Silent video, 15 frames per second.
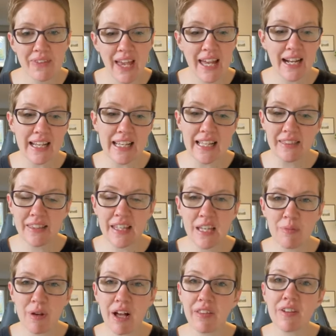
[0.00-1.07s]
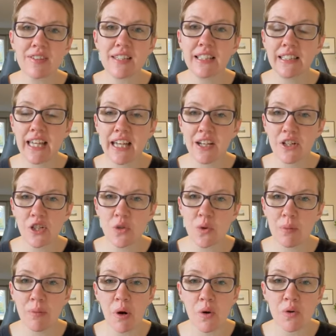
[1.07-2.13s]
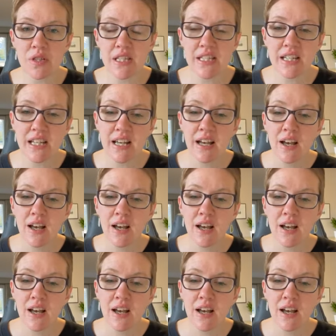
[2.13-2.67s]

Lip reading: And in the email, there's a link to a post